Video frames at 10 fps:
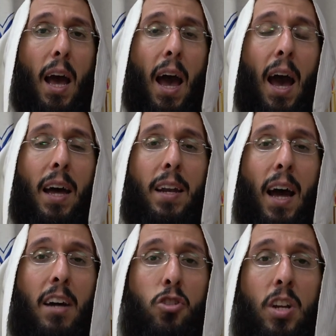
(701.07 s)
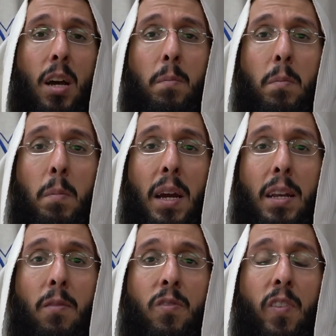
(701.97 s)
and Hashem made
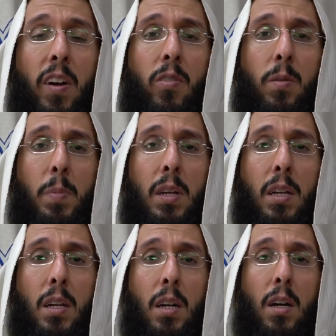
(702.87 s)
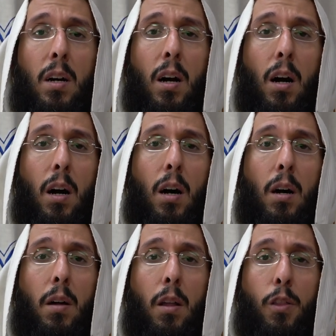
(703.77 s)
a very big
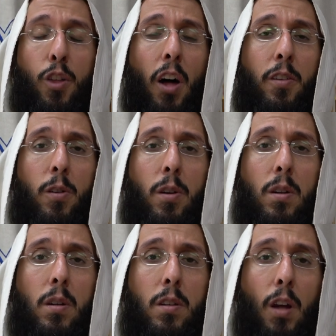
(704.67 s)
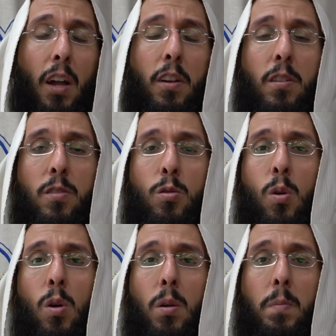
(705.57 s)
uh, thunder
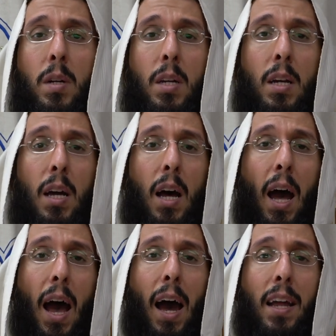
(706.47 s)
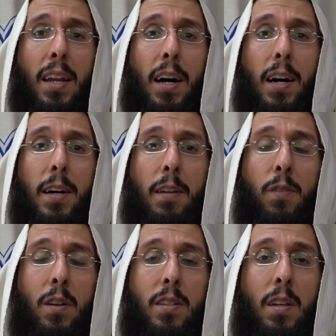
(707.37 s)
thunderstorm and uh, it
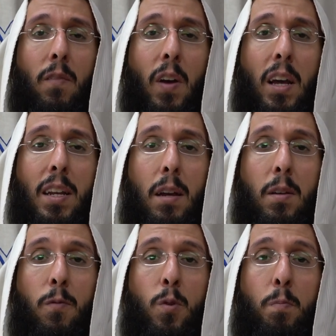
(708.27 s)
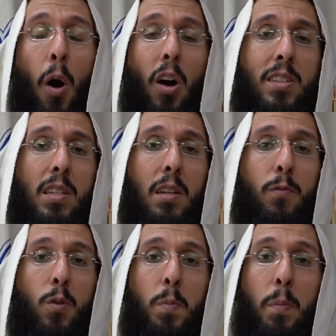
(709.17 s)
was in a way that it would pass it
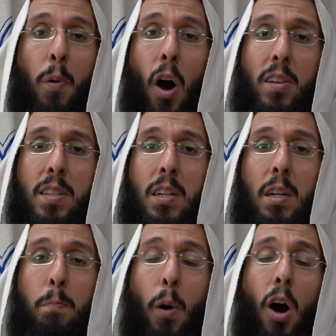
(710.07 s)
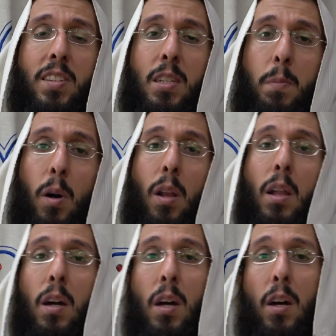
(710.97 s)
would be
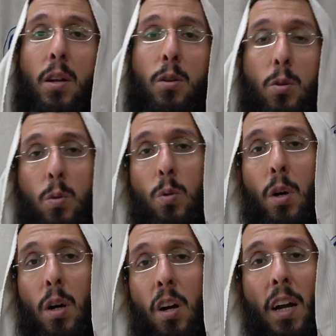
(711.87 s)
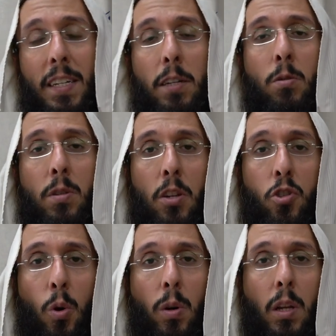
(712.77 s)
impossible to continue the
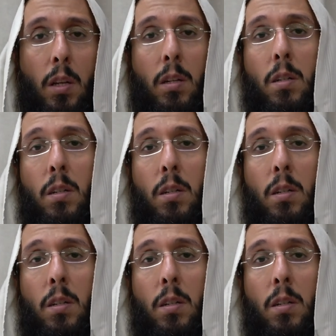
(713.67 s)
journey